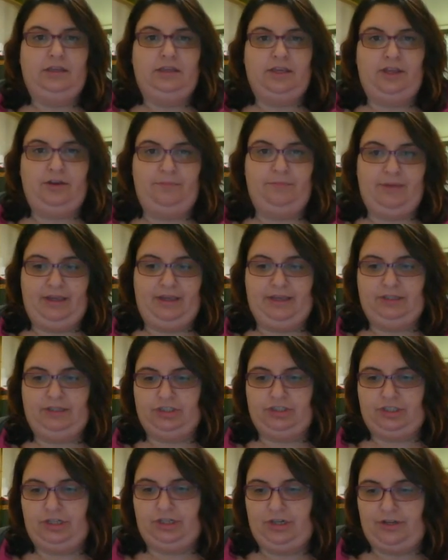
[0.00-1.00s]
making
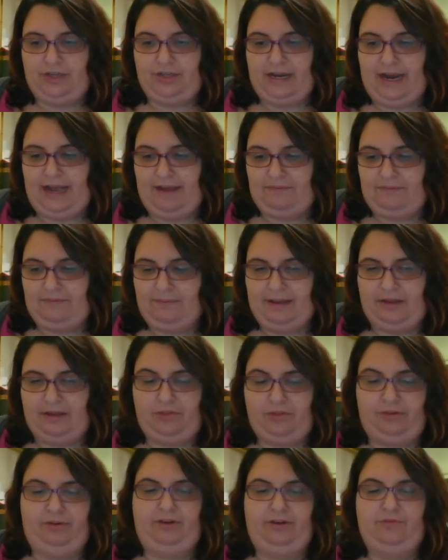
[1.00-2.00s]
sure that I have
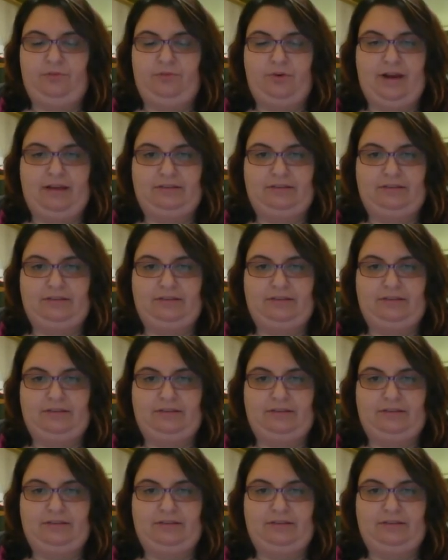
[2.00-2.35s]
about 3 to 4